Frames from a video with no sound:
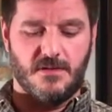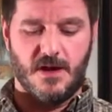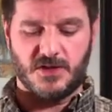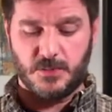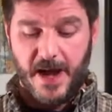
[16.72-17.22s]
a
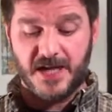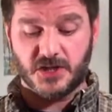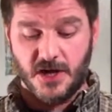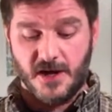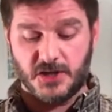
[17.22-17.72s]

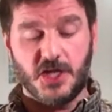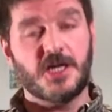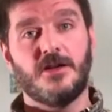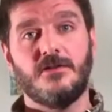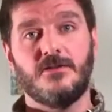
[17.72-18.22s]
spatchcocked
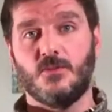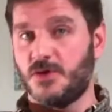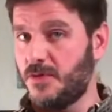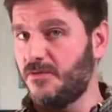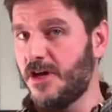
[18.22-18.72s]
chicken,
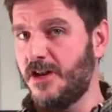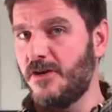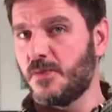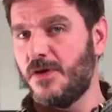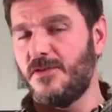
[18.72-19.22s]
which we've done in
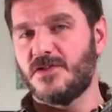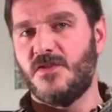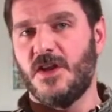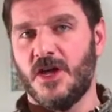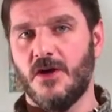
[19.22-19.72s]
a previous
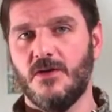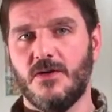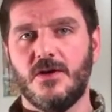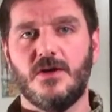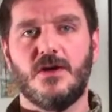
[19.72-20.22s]
video.
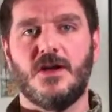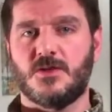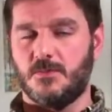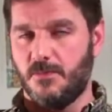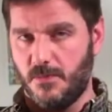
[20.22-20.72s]

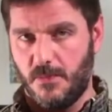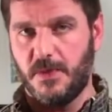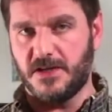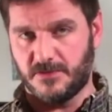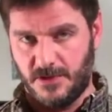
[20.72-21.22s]
It's
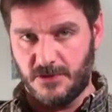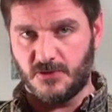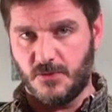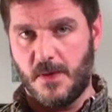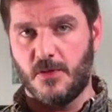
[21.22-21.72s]
basically,
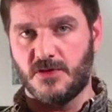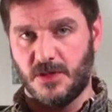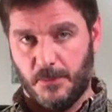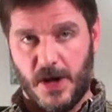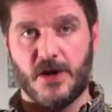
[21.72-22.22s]
just remember, it's a
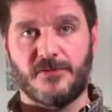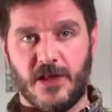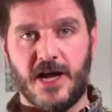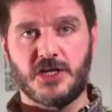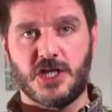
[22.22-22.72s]

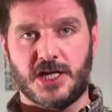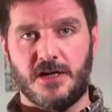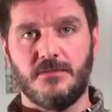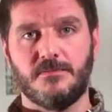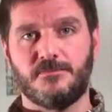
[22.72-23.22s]
butterfly
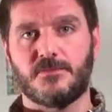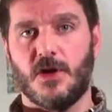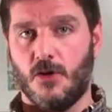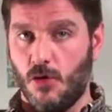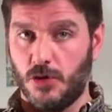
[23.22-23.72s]
chicken,
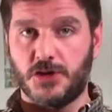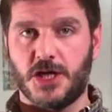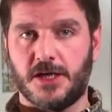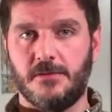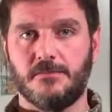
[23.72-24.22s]
a whole
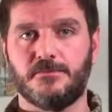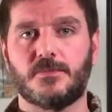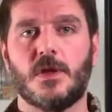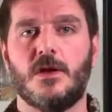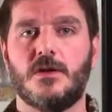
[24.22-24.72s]
chicken.
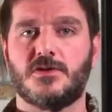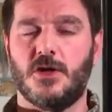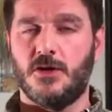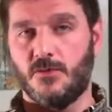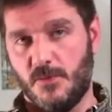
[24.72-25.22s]
So
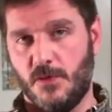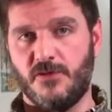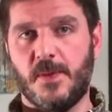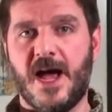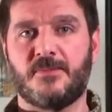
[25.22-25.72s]
you remove
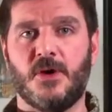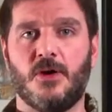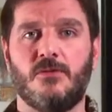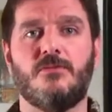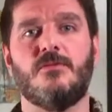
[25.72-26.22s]
the
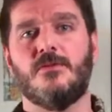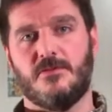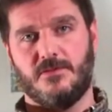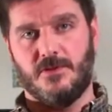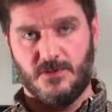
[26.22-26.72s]
backbone,
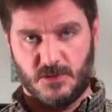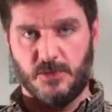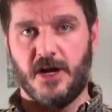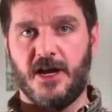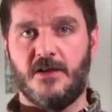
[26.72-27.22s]
you
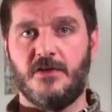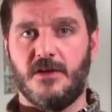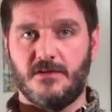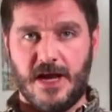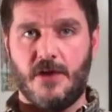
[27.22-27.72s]
split it in
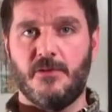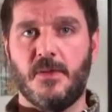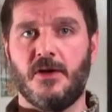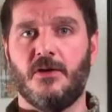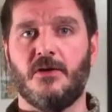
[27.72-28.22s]
down the
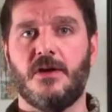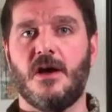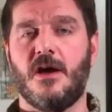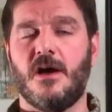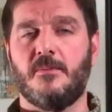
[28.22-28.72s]
middle
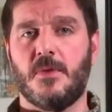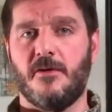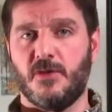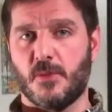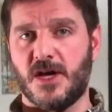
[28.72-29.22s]

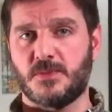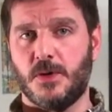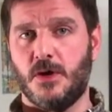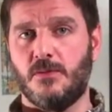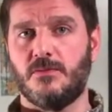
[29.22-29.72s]
of the
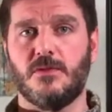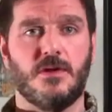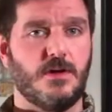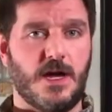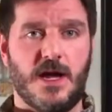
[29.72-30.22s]
breastbone,
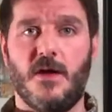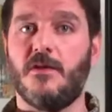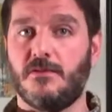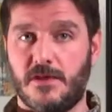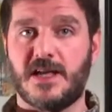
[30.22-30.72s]

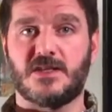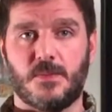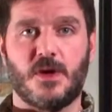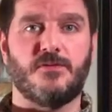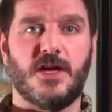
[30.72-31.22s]
and that's a
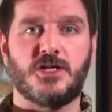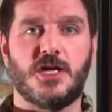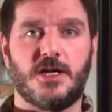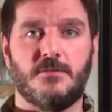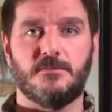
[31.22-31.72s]
butterfly chicken.